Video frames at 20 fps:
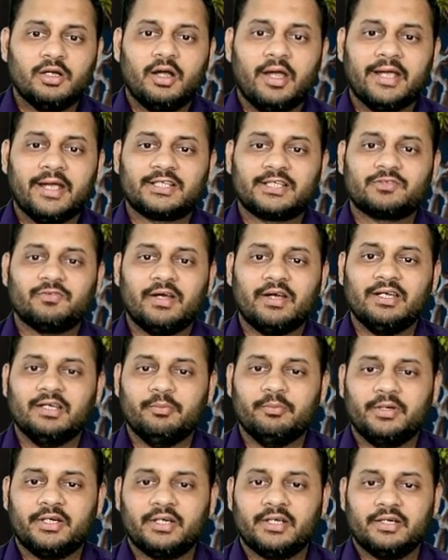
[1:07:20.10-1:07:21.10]
XY
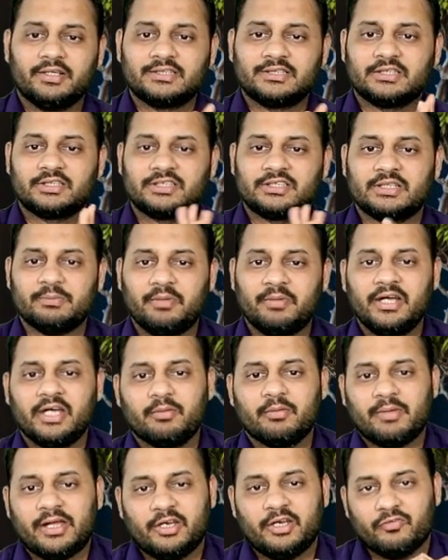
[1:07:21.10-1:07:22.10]
Limited is a cement
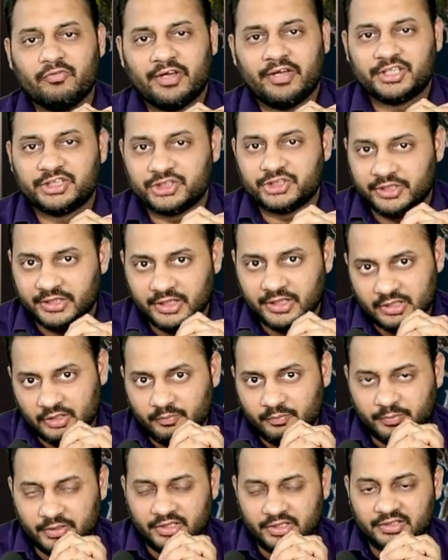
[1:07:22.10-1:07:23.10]
manufacturing
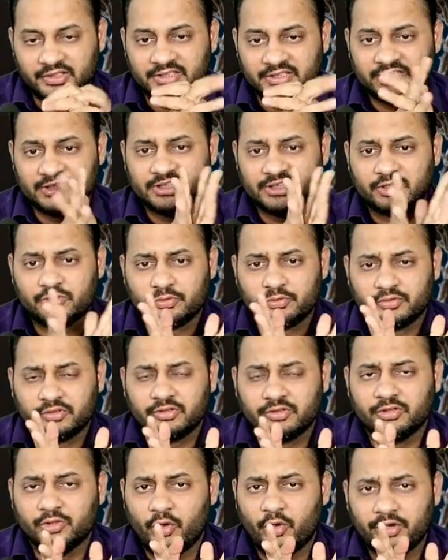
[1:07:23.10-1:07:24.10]
company. This is
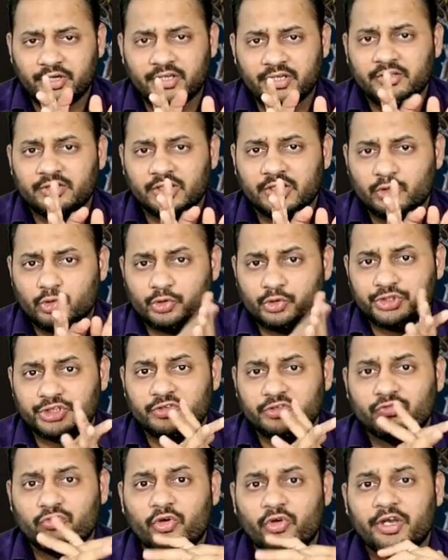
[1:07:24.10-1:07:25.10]
not the
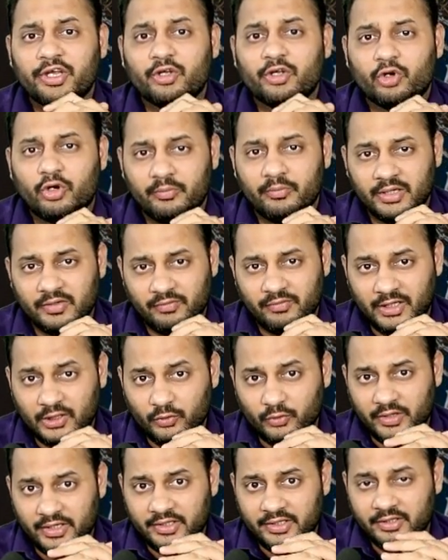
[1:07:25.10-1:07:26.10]
question for economic
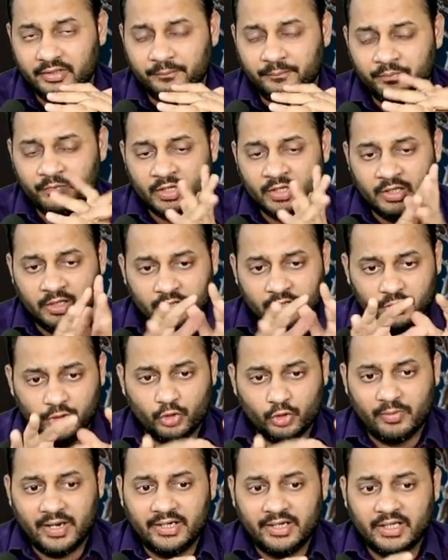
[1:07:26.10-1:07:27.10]
value added.
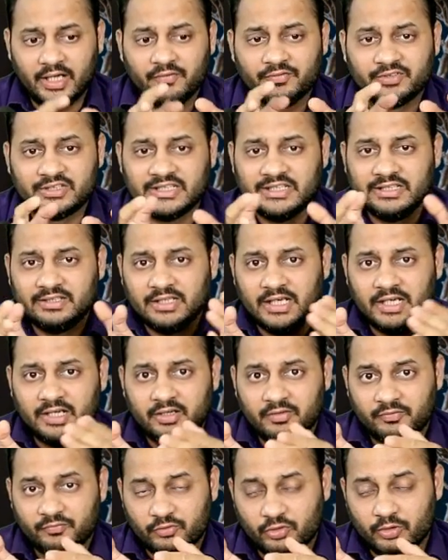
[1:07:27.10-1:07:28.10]
You might have seen
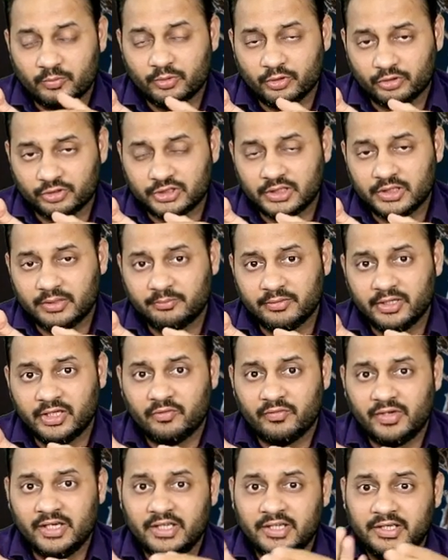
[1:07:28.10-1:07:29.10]
that from question number
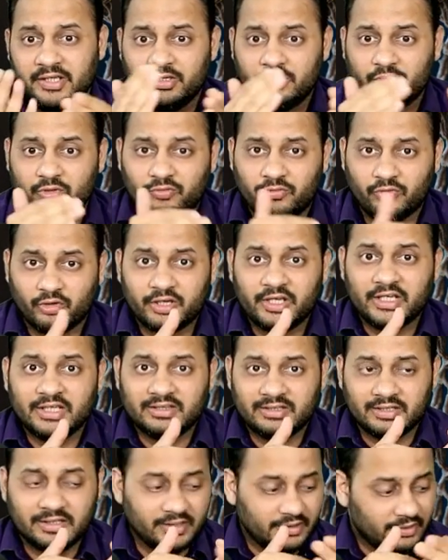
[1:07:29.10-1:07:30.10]
28 to
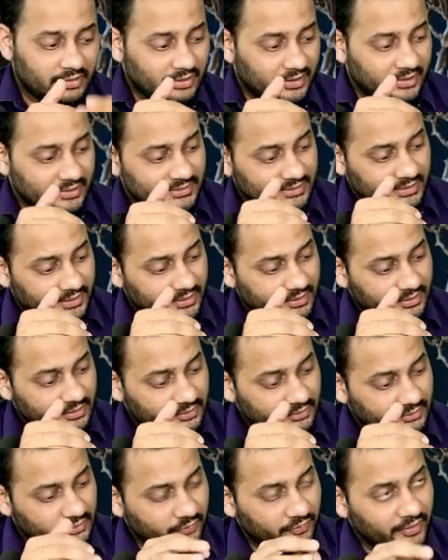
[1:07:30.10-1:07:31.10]
43. It's like
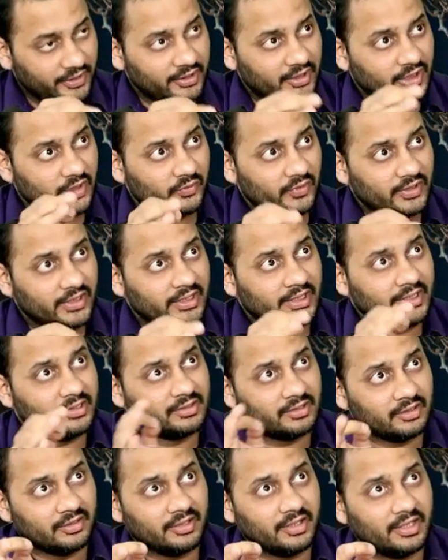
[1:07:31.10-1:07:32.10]
28, 29,
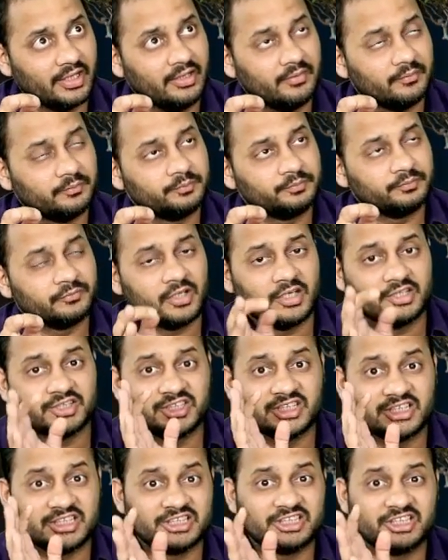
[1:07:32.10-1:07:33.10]
30.
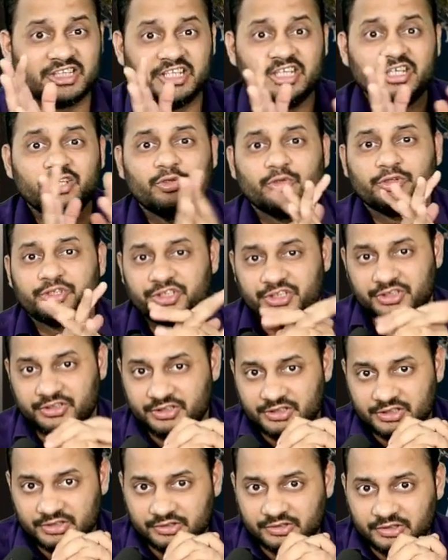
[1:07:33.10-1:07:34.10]
16
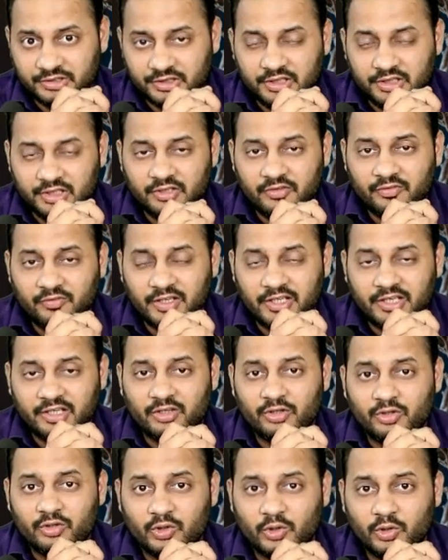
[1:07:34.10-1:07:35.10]
questions
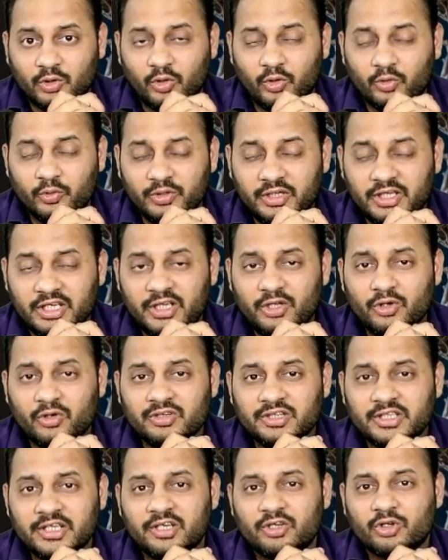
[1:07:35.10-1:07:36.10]
were only on
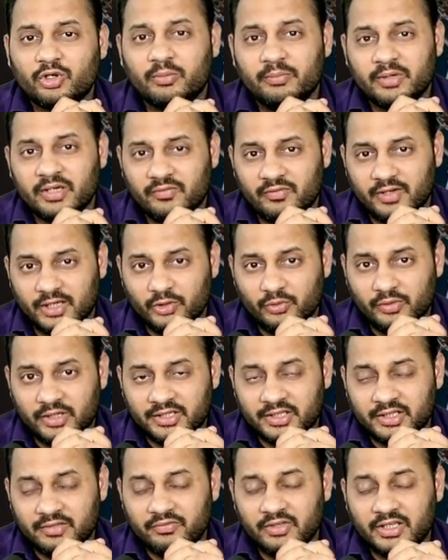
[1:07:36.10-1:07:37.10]
the economic value
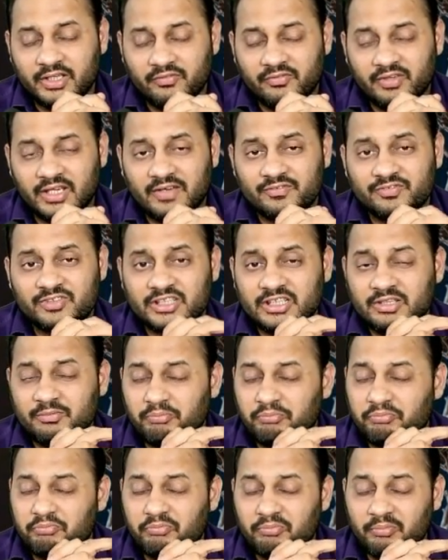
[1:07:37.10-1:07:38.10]
added, where we have
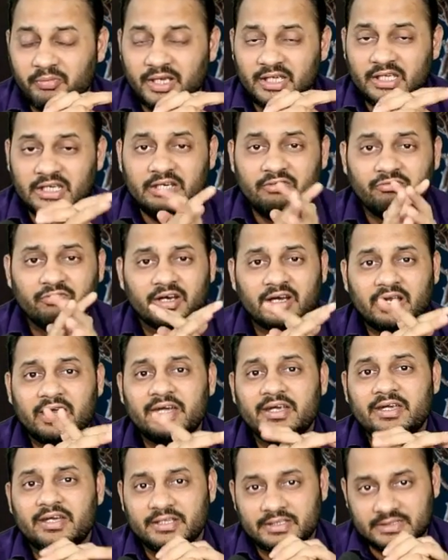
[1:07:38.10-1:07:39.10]
seen many
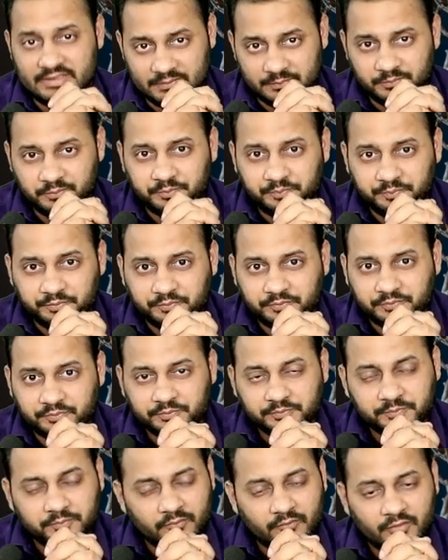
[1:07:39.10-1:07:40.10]
varieties.
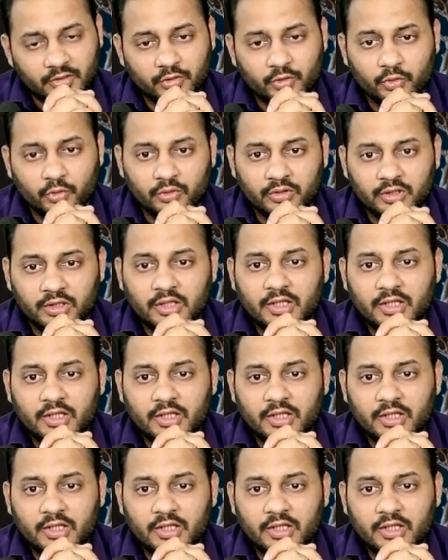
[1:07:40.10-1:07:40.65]
Cool.